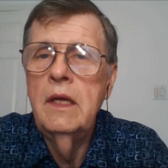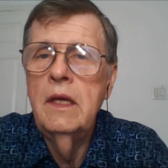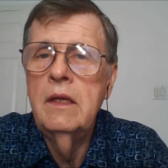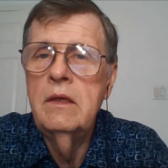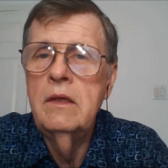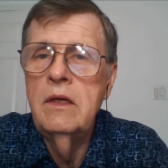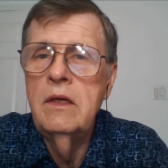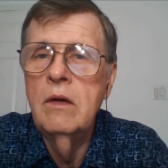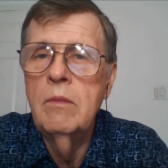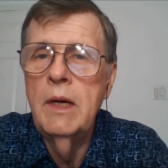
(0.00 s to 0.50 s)

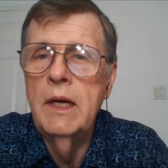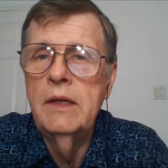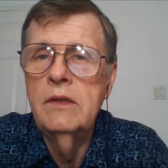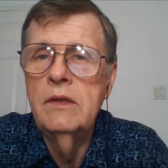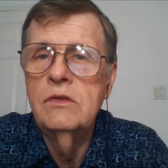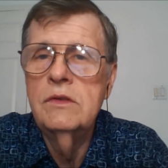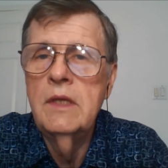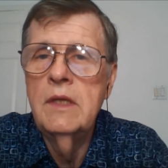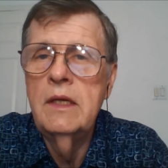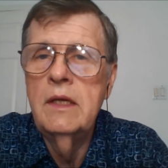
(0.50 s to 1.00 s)
and
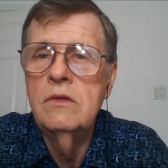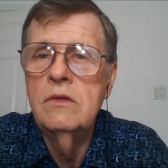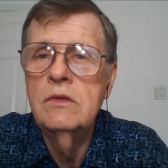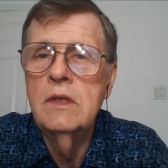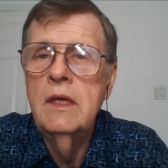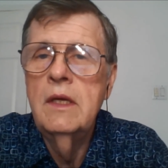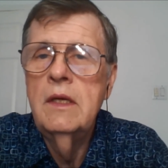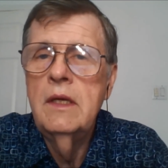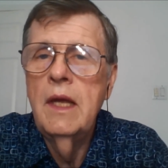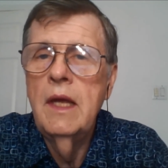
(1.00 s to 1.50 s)
nearby
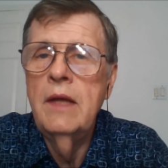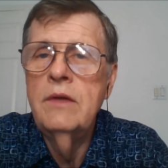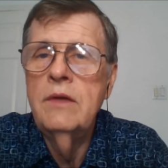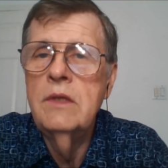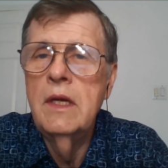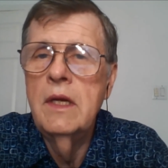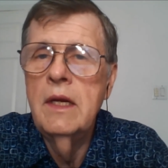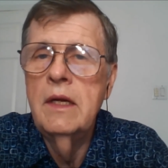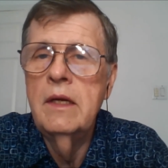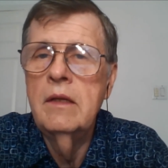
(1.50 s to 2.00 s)
states
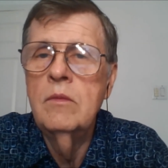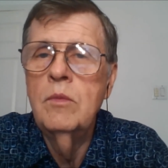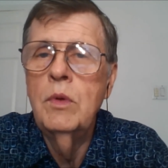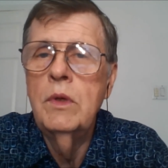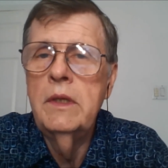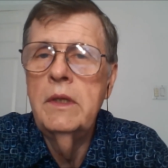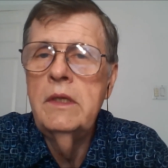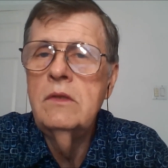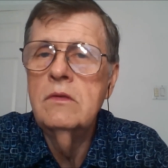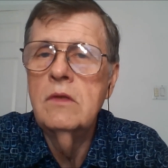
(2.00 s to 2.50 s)
educating
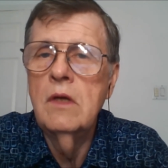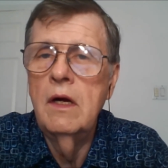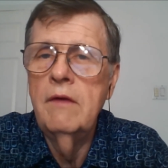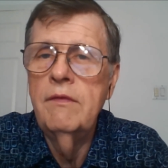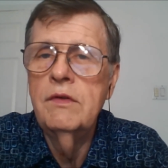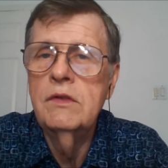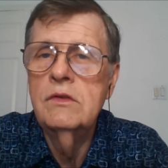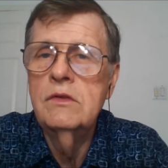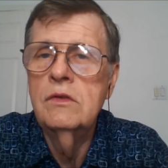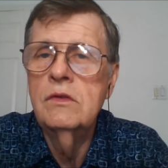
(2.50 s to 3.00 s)
police
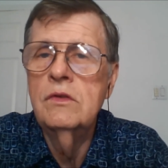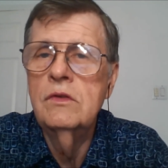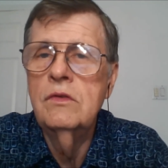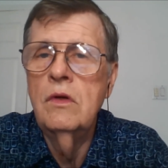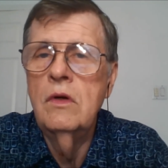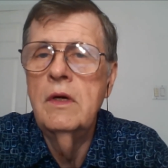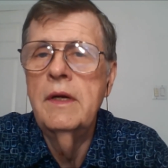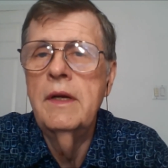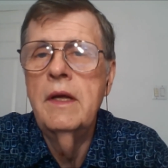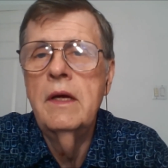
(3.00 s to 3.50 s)

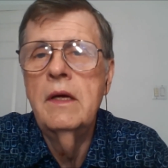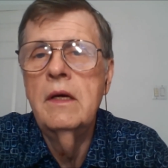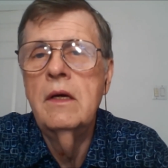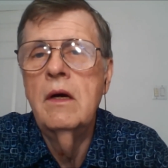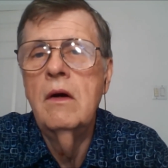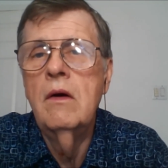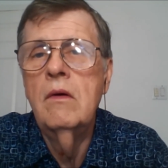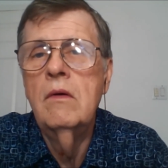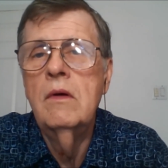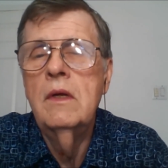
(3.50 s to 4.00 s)
officers on
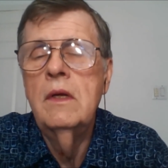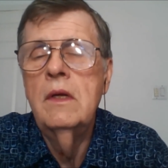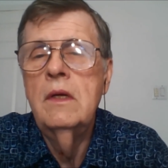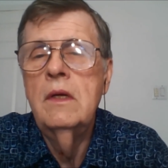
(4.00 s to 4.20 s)
how